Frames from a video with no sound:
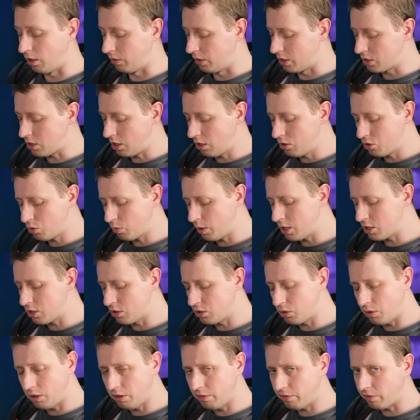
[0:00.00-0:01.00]
And there's loads of ways of
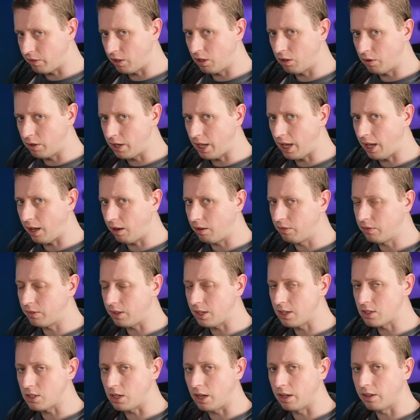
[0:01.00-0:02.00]
doing fur and hair and
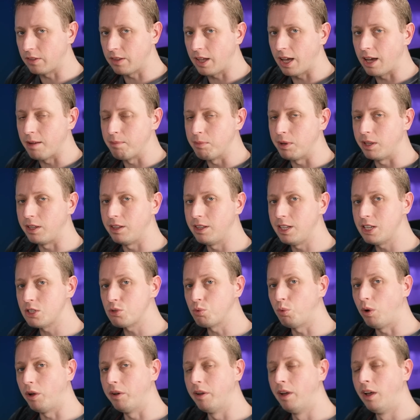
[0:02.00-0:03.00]
things like that, but in
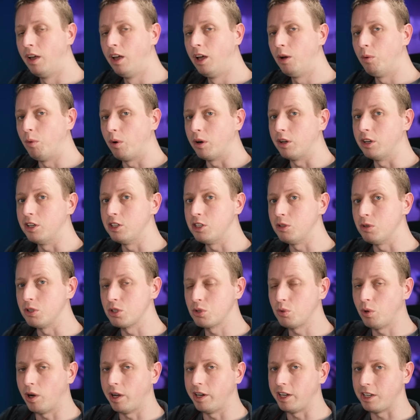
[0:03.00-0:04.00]
this one what we're going to do is
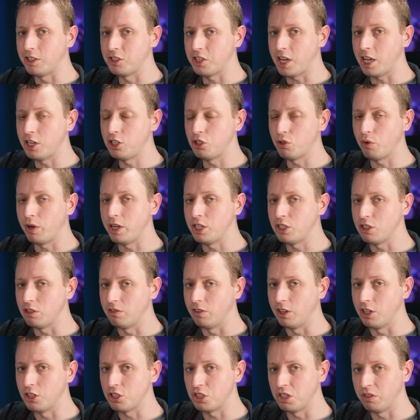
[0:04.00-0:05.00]
quite an exaggerated
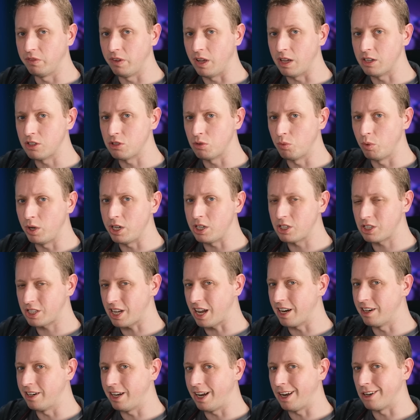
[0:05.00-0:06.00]
version of it to really
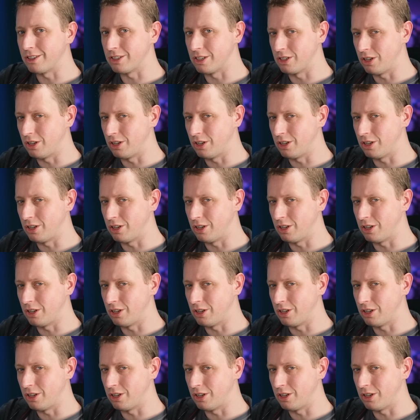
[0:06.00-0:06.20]
stand out.